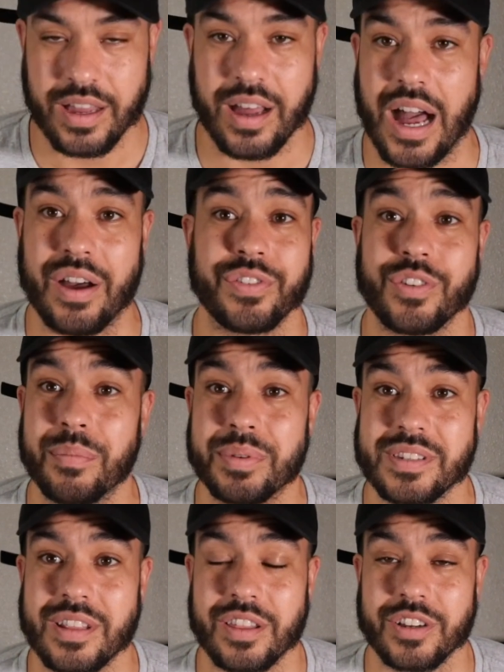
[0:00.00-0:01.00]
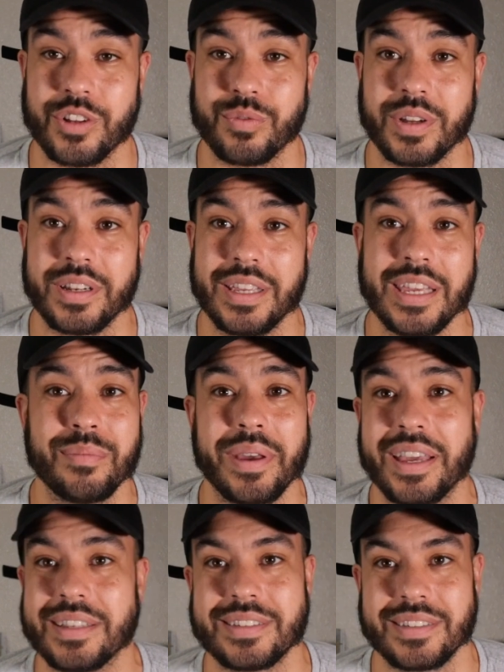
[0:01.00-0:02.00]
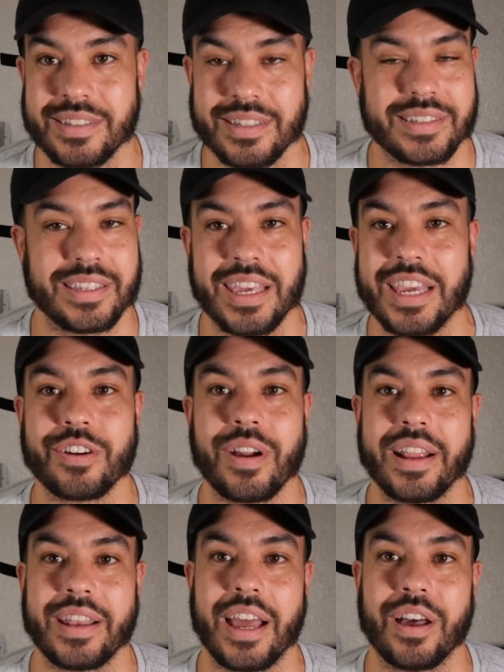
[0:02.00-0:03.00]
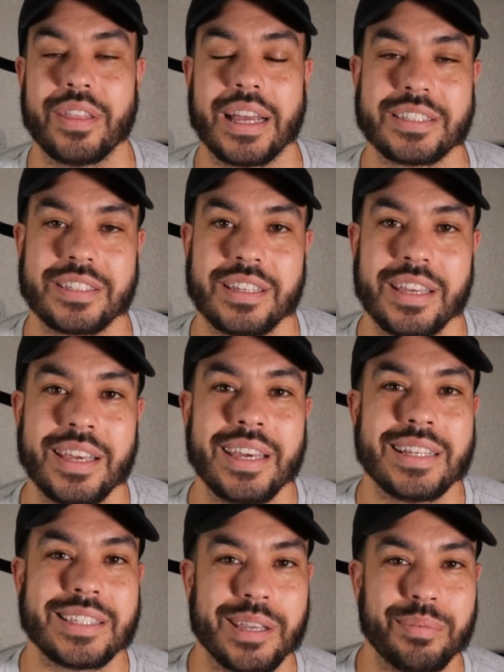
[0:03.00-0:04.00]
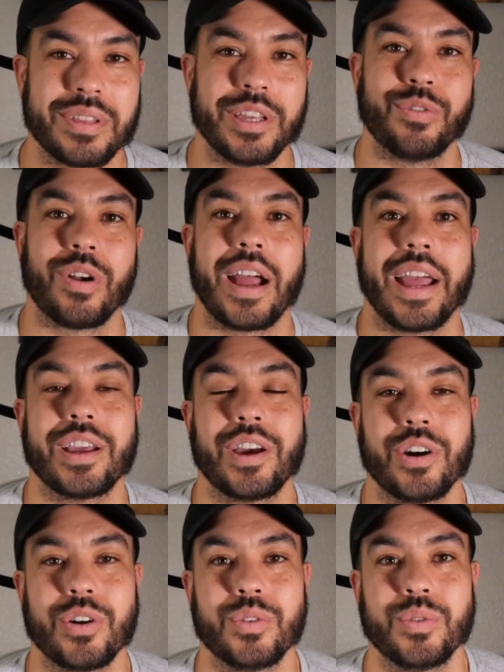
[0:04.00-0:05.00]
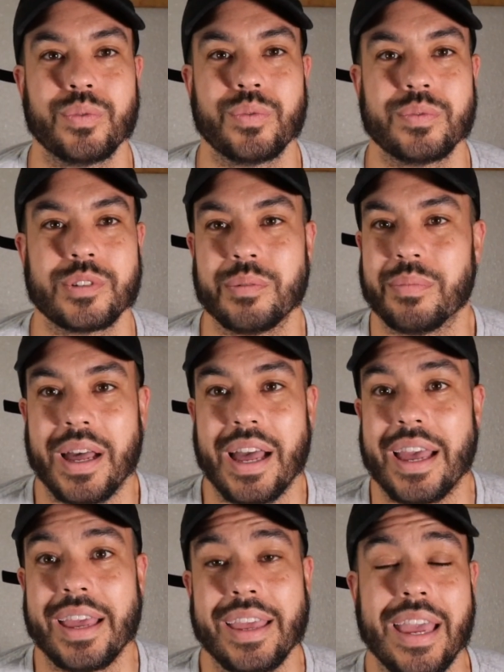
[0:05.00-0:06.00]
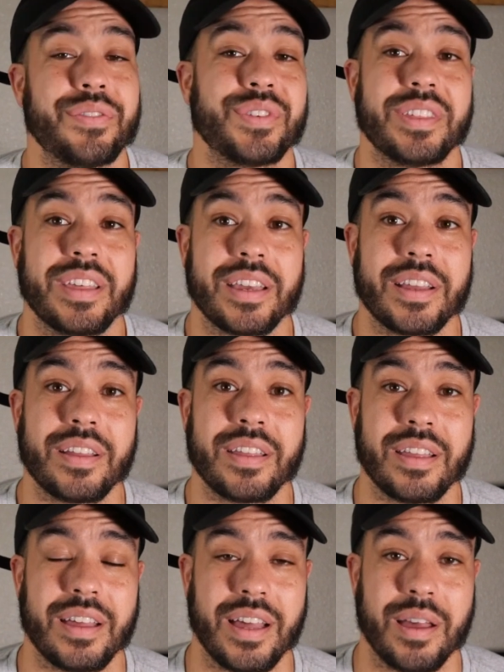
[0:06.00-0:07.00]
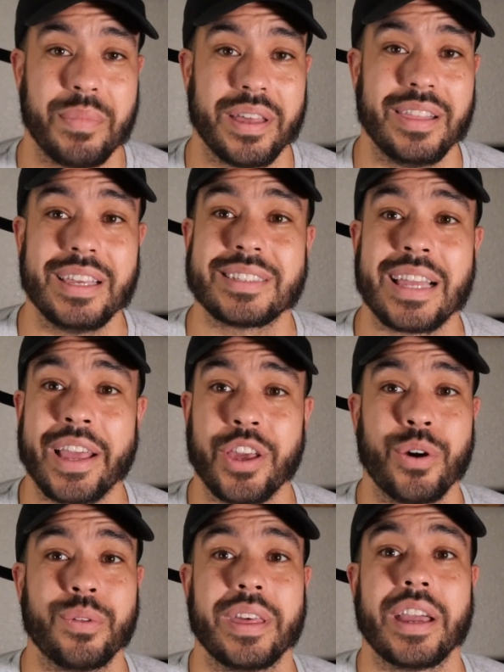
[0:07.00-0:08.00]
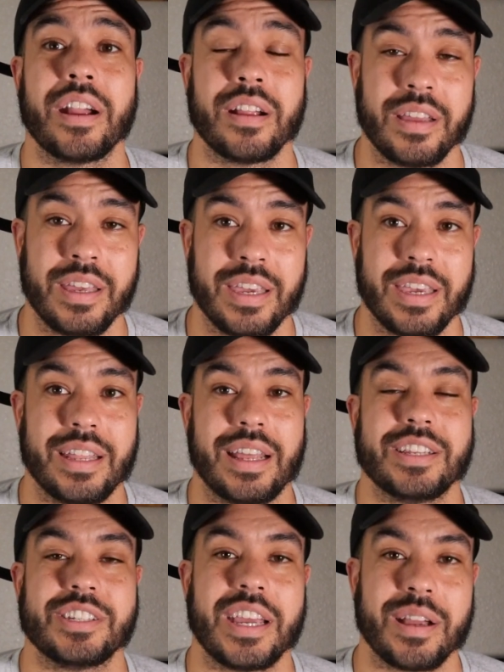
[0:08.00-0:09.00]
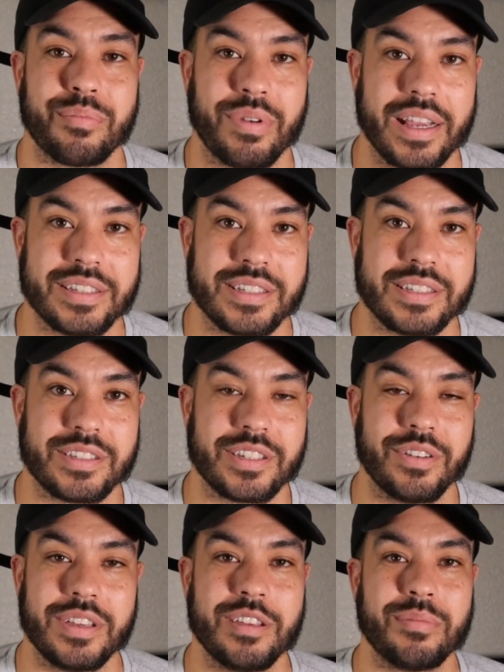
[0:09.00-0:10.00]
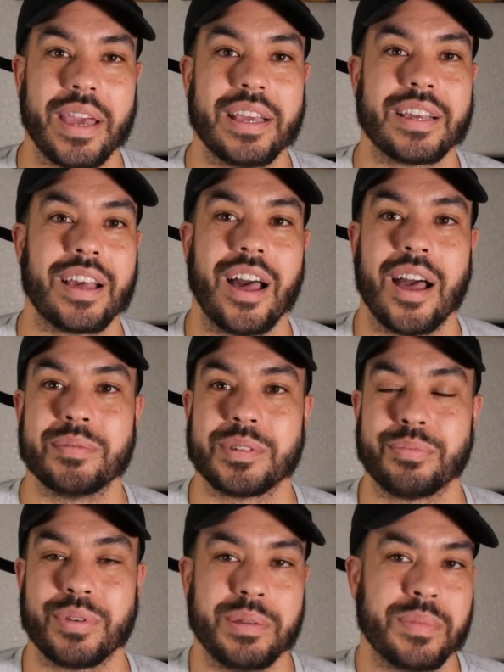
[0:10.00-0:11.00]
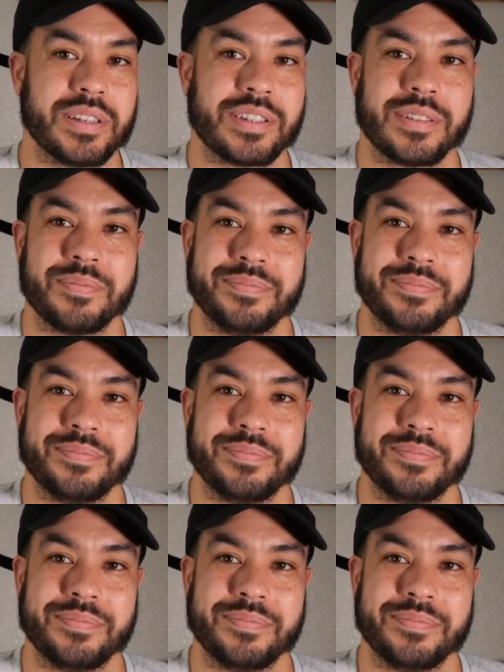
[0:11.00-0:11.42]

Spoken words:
OfferUp is another good one. eBay is king right now. That's typically where I go to buy everything. At least I go there and I check prices. So eBay comps pretty much